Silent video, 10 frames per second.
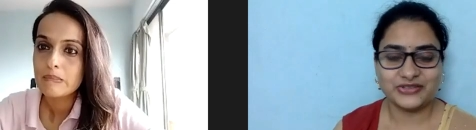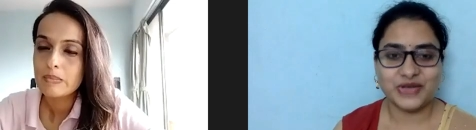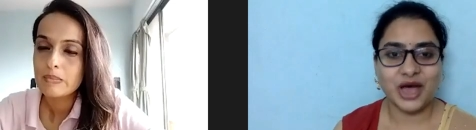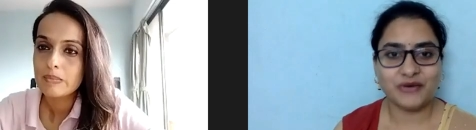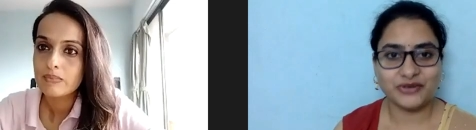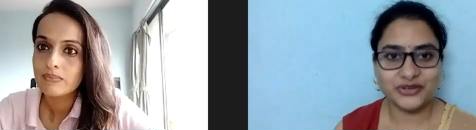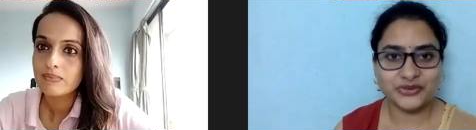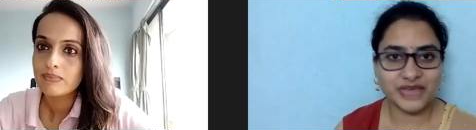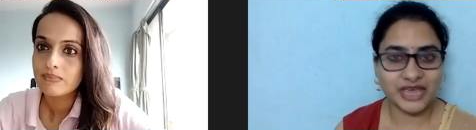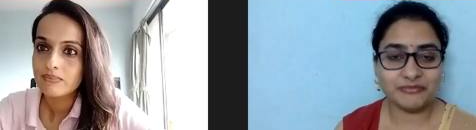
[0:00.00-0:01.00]
Speaker 1: So, how did you
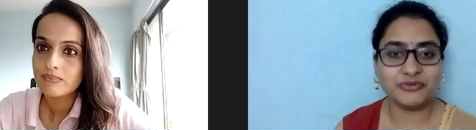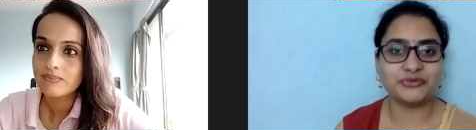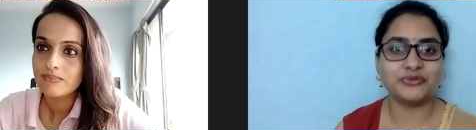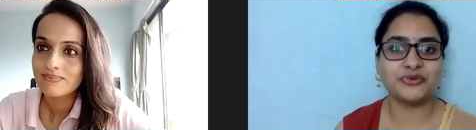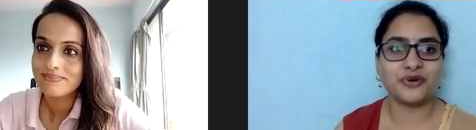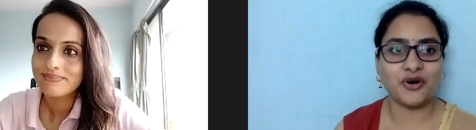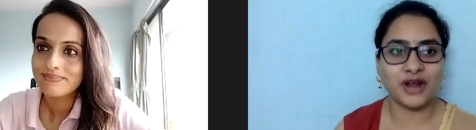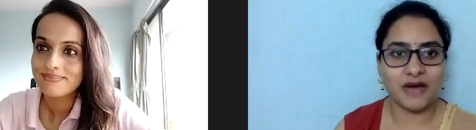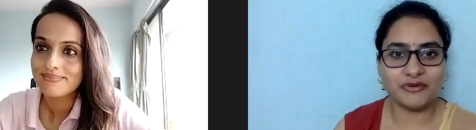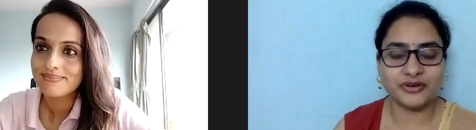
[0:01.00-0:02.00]
came to know, or how